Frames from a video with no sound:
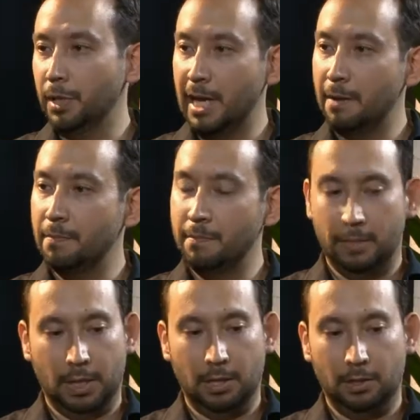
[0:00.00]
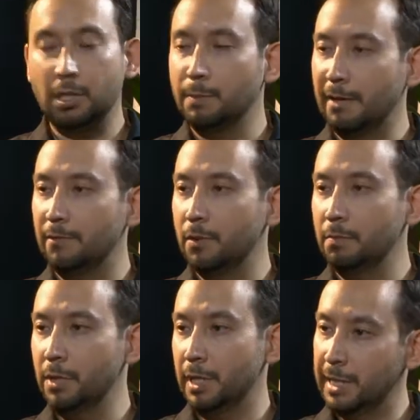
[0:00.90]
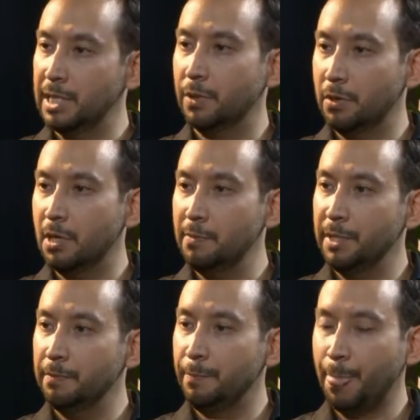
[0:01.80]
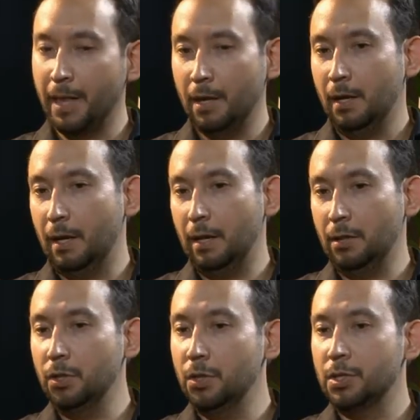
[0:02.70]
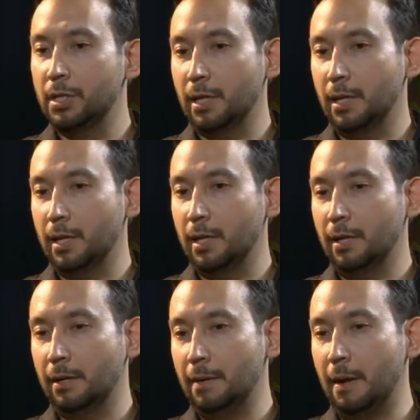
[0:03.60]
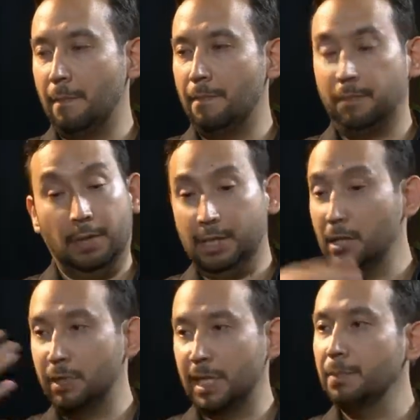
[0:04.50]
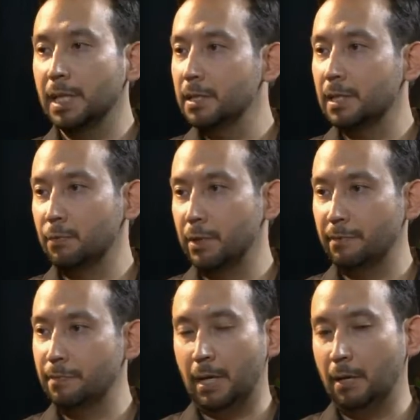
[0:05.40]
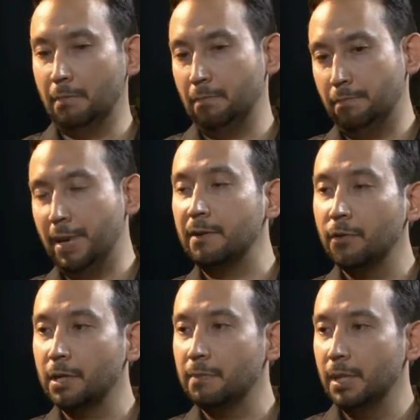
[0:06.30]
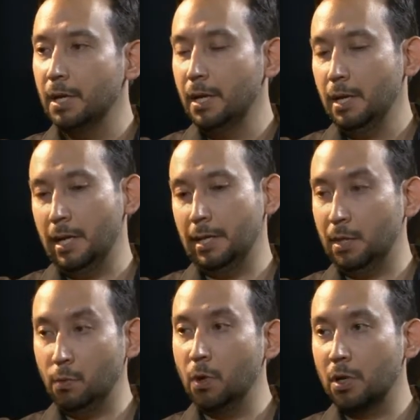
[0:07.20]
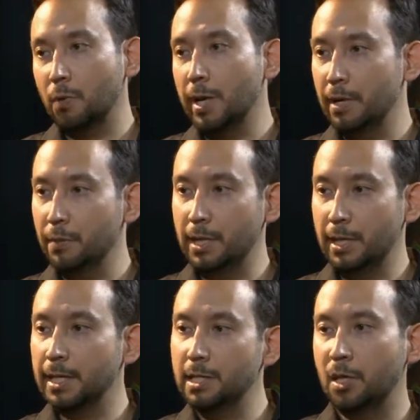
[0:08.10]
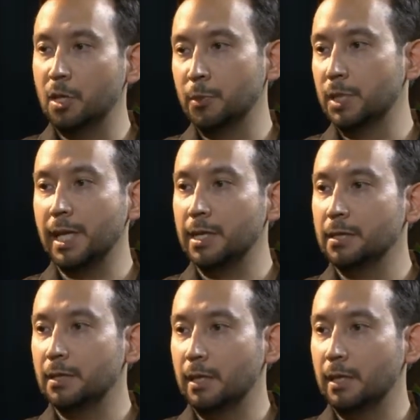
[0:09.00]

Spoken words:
to come to the platform with a test requirement, use a set of templates that we've made for them, and they can walk away with an executable test